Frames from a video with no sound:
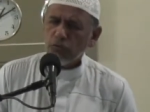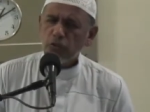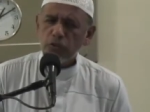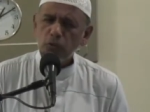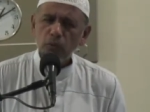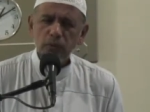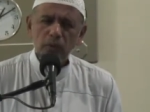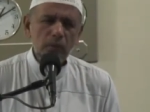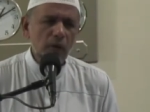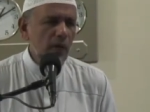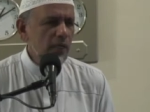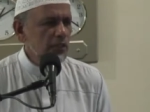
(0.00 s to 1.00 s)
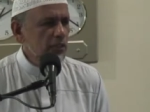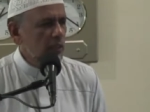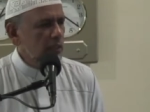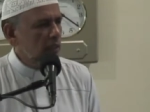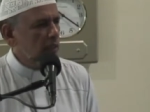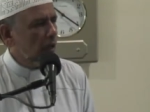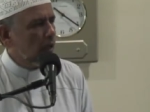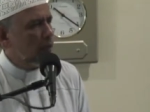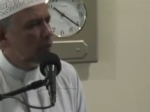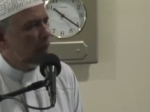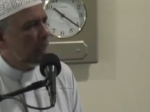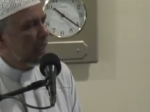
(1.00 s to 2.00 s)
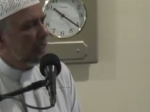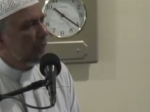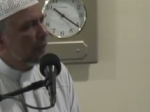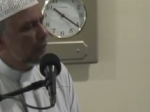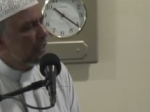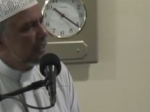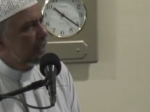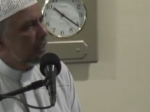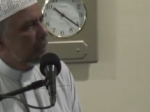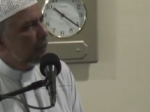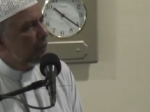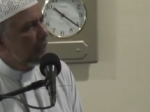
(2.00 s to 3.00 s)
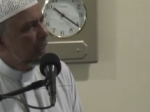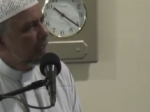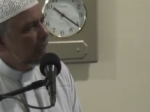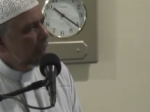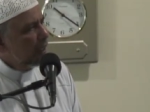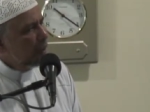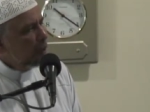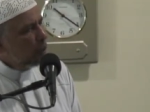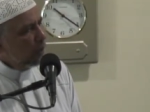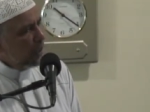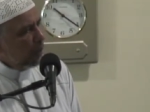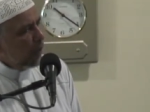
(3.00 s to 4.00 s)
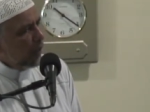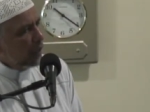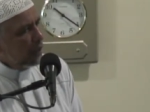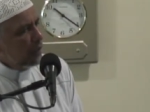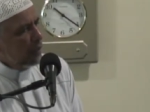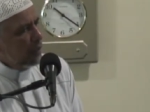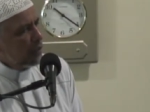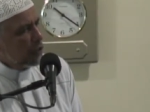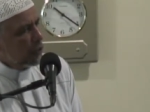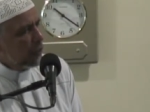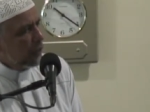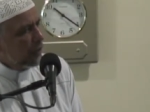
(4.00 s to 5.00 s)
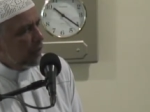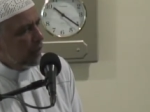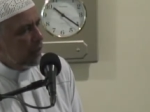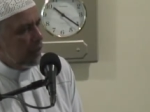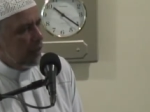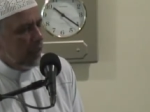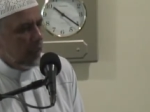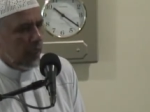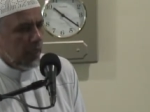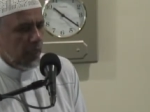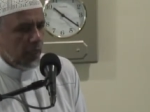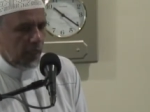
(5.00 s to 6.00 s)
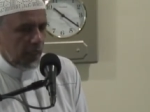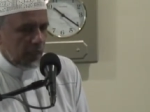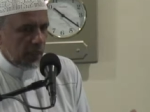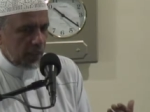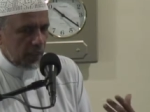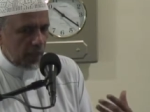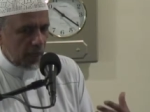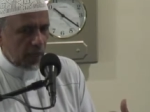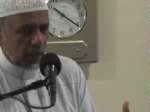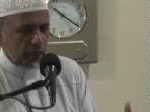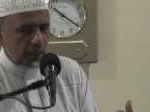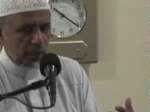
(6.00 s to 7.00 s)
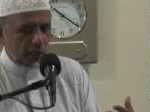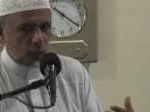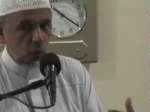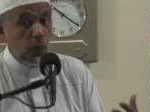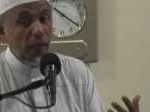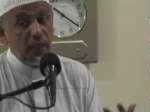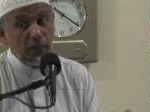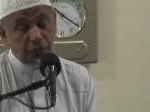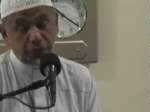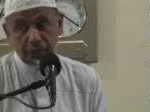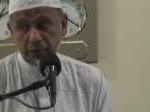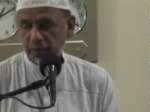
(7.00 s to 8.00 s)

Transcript: of Rasulullah sallallahu alaihi wasallam who departed this world and they had wealth.